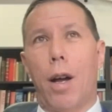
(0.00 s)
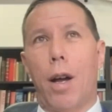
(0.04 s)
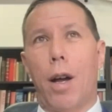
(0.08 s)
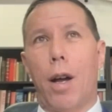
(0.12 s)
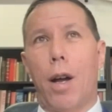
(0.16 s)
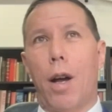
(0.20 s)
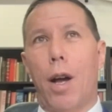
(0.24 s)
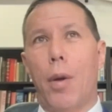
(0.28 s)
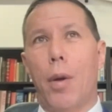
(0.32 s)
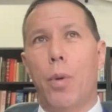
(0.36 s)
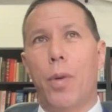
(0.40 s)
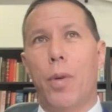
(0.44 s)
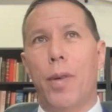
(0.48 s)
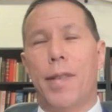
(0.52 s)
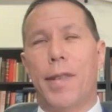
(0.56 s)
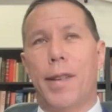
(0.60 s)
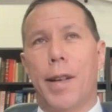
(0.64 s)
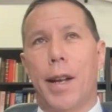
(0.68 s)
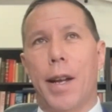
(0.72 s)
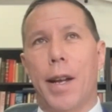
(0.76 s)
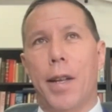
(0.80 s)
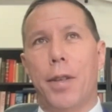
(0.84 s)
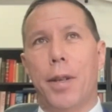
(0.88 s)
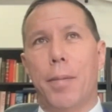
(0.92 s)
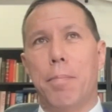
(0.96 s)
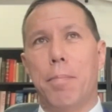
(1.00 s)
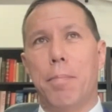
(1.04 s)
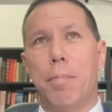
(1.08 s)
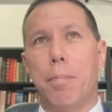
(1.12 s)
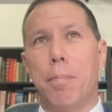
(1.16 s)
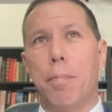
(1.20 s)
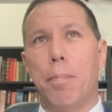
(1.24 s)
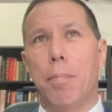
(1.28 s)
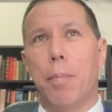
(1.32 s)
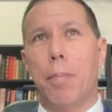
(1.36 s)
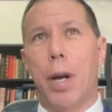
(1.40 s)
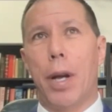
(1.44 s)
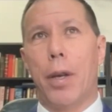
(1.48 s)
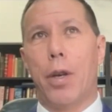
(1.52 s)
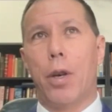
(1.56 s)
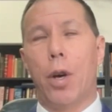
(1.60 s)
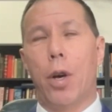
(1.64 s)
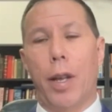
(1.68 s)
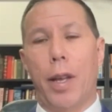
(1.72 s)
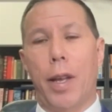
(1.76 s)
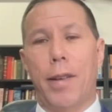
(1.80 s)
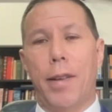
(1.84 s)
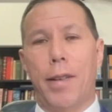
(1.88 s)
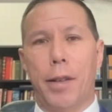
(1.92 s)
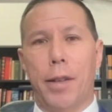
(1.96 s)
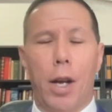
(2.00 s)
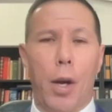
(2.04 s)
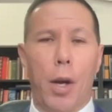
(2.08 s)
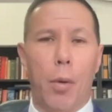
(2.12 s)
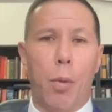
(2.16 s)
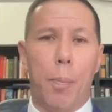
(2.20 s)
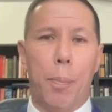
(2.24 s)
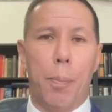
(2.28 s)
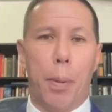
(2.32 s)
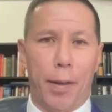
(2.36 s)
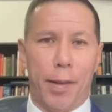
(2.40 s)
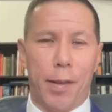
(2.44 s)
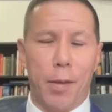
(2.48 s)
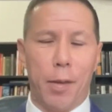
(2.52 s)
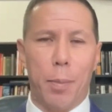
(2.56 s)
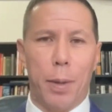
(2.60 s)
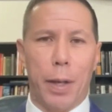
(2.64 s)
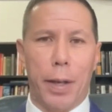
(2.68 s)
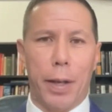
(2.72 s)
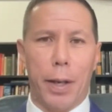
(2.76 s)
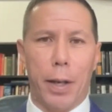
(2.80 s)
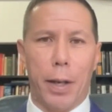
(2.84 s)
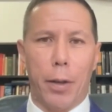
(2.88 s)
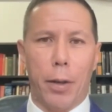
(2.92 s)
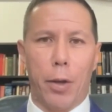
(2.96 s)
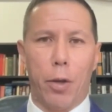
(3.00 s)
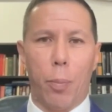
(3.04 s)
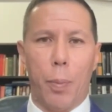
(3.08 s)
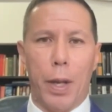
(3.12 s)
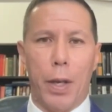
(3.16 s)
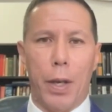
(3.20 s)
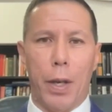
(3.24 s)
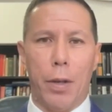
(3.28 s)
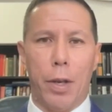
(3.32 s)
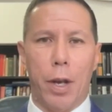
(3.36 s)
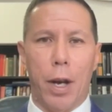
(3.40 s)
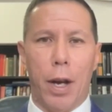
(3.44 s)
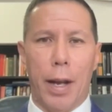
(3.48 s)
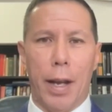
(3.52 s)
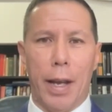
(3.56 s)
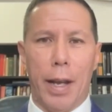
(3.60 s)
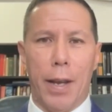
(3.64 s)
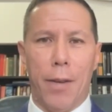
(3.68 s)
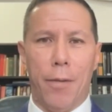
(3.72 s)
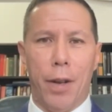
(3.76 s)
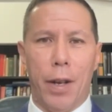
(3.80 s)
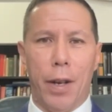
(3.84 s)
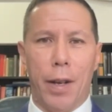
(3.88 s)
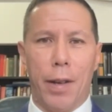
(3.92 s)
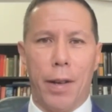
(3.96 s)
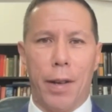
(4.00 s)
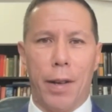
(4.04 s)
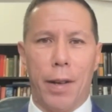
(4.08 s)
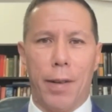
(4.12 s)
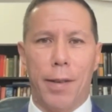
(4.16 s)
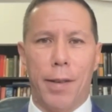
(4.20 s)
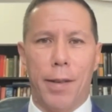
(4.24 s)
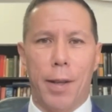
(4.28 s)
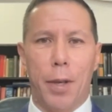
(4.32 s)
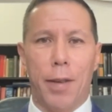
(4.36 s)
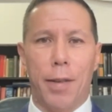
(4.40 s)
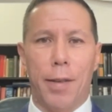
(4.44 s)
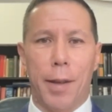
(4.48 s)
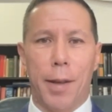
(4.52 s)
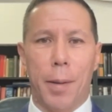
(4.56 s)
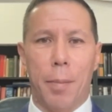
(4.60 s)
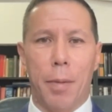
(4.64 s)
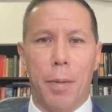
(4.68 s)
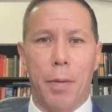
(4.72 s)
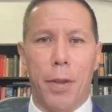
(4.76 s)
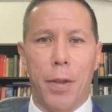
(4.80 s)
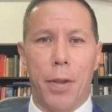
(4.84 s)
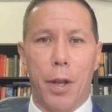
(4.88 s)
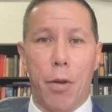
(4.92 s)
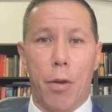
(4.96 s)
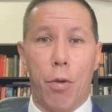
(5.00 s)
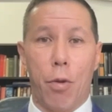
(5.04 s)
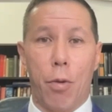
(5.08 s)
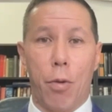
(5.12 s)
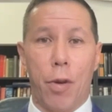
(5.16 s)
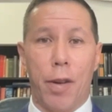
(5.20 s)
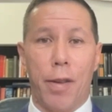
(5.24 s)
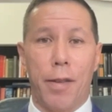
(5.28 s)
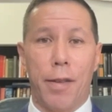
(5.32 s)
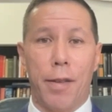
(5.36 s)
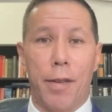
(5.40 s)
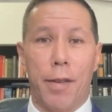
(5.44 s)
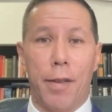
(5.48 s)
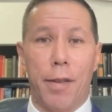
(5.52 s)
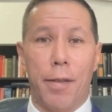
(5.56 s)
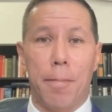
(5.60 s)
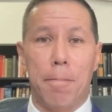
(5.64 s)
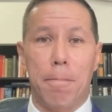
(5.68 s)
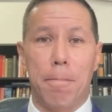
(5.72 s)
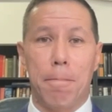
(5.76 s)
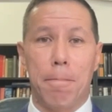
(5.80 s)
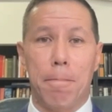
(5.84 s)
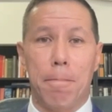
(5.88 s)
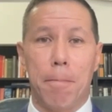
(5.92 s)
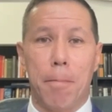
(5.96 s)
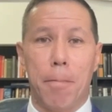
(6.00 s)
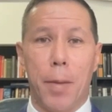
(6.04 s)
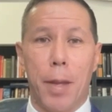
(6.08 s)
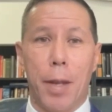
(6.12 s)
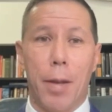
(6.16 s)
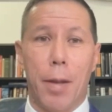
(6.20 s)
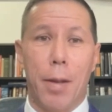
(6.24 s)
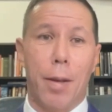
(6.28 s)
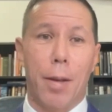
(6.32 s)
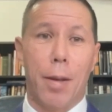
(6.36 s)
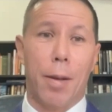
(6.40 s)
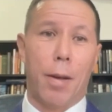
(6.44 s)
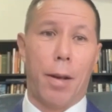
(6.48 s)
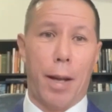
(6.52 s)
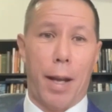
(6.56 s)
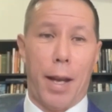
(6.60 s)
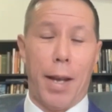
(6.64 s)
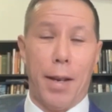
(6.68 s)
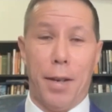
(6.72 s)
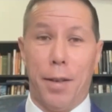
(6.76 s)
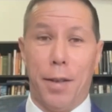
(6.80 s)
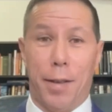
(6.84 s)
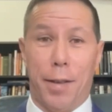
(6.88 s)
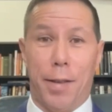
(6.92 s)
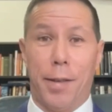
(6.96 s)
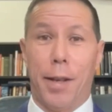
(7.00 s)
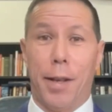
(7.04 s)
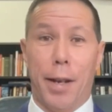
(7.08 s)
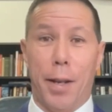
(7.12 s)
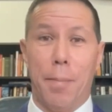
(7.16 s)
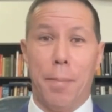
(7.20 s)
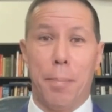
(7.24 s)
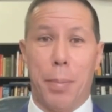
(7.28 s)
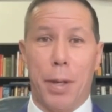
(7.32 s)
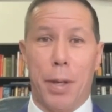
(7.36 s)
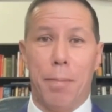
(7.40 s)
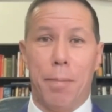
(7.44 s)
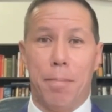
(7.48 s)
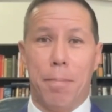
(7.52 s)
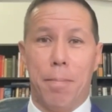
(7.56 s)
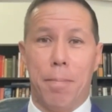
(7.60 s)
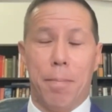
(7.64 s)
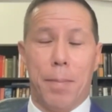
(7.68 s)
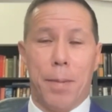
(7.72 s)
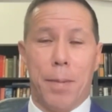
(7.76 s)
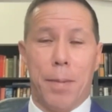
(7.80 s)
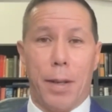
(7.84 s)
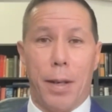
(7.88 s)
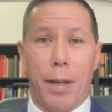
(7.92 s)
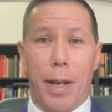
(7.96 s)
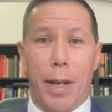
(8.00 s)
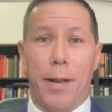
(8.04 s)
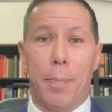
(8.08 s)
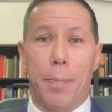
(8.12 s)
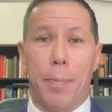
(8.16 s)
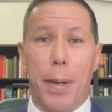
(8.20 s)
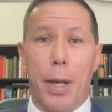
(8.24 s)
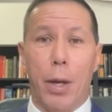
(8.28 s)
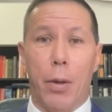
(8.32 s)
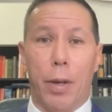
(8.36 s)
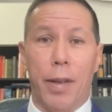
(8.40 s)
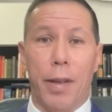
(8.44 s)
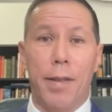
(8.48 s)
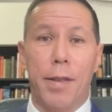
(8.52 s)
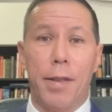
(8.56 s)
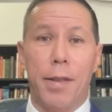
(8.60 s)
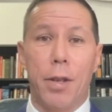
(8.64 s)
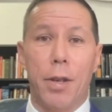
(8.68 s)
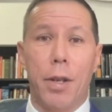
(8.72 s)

I will say that my colleagues and I were possibly a little bit naive in accepting some of the assurances. I hate to say it, but let's be honest.